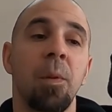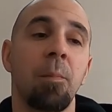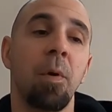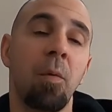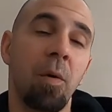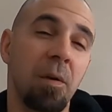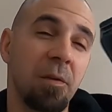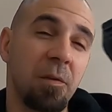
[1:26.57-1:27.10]

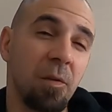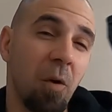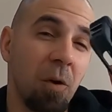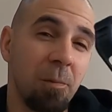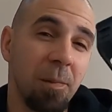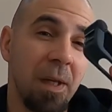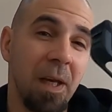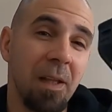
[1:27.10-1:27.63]
But what
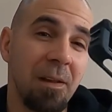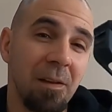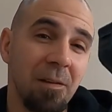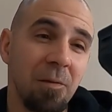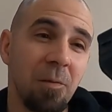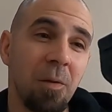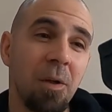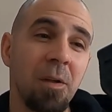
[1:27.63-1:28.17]
sold me on
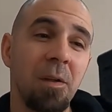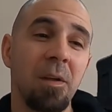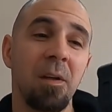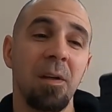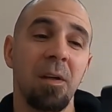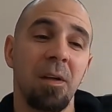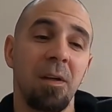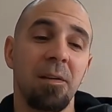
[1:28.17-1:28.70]
this one
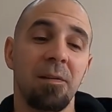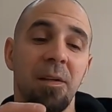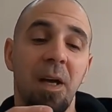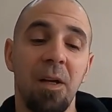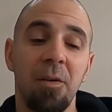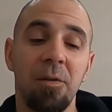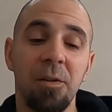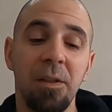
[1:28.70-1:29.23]
is
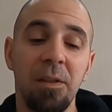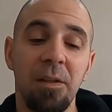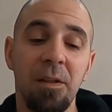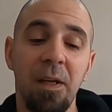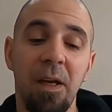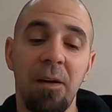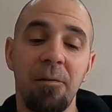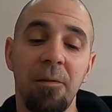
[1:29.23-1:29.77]
not only did
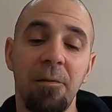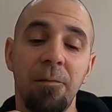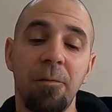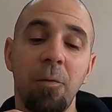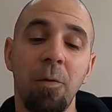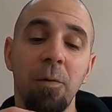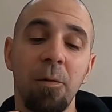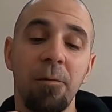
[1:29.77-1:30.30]
they have the
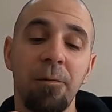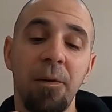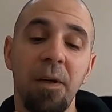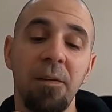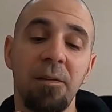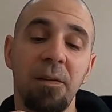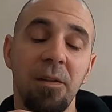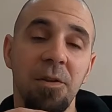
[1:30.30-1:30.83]

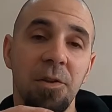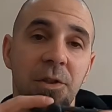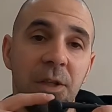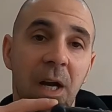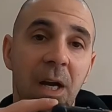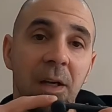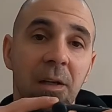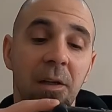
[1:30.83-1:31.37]
forward-facing
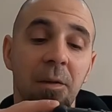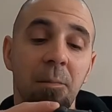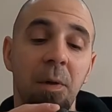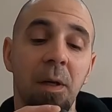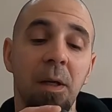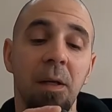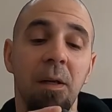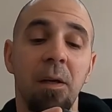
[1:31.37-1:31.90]
shotgun
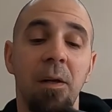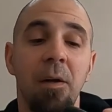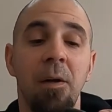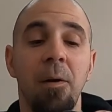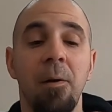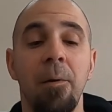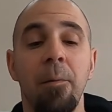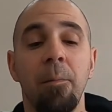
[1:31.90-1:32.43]
mic,
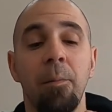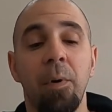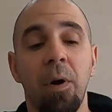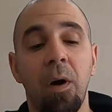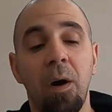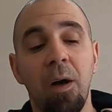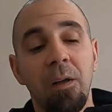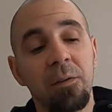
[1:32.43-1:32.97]
but
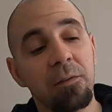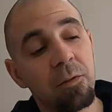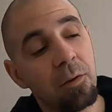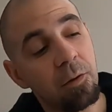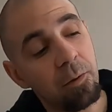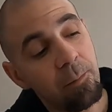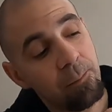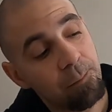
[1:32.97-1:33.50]

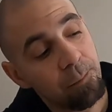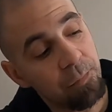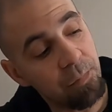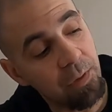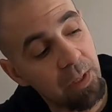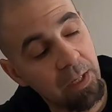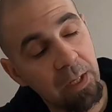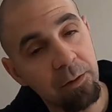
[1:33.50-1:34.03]
also
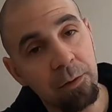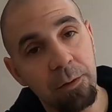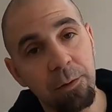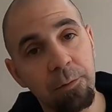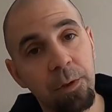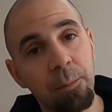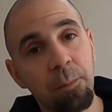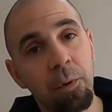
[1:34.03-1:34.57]
they got the
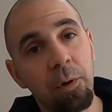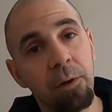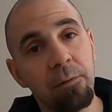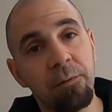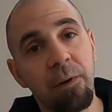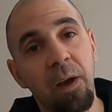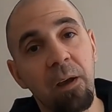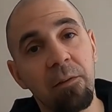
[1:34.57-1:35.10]

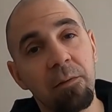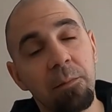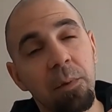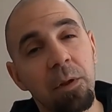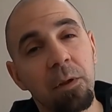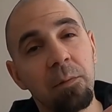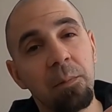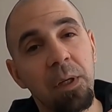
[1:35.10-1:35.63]
3.5
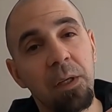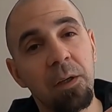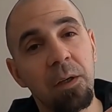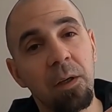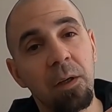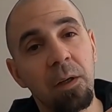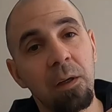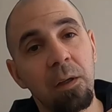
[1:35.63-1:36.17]

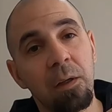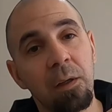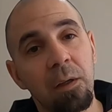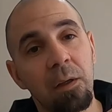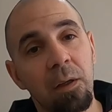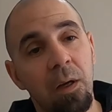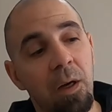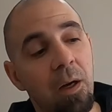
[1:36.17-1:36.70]
millimeter
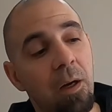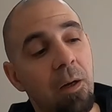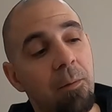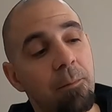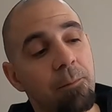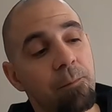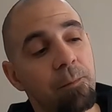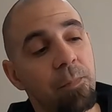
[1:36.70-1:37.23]

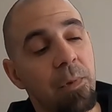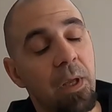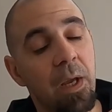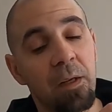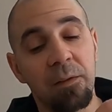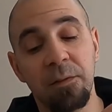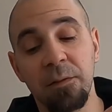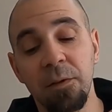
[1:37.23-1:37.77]

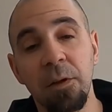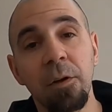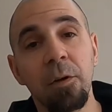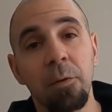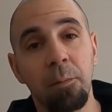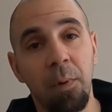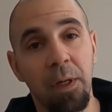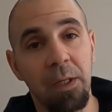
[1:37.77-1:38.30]

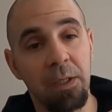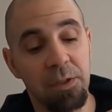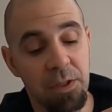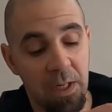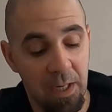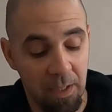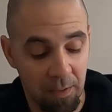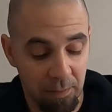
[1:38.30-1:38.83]
external mic
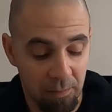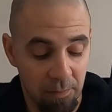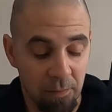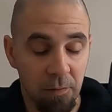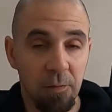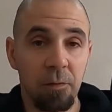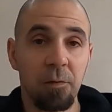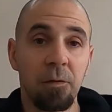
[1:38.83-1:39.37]
jack,
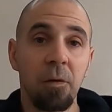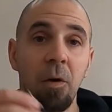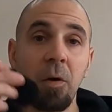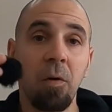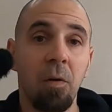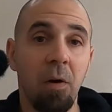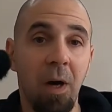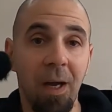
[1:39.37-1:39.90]

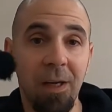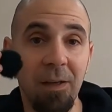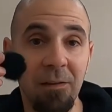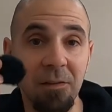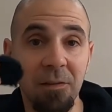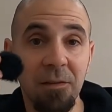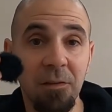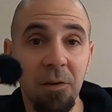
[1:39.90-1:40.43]
so I
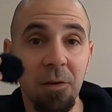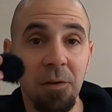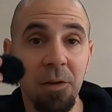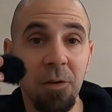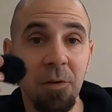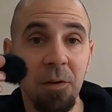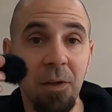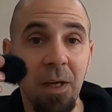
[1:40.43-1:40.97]
can still
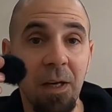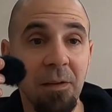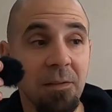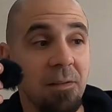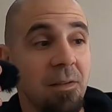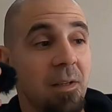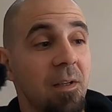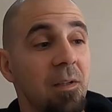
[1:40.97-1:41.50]

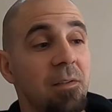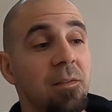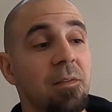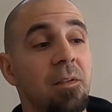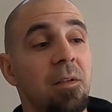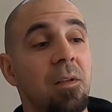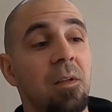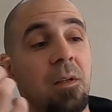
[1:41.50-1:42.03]
utilize this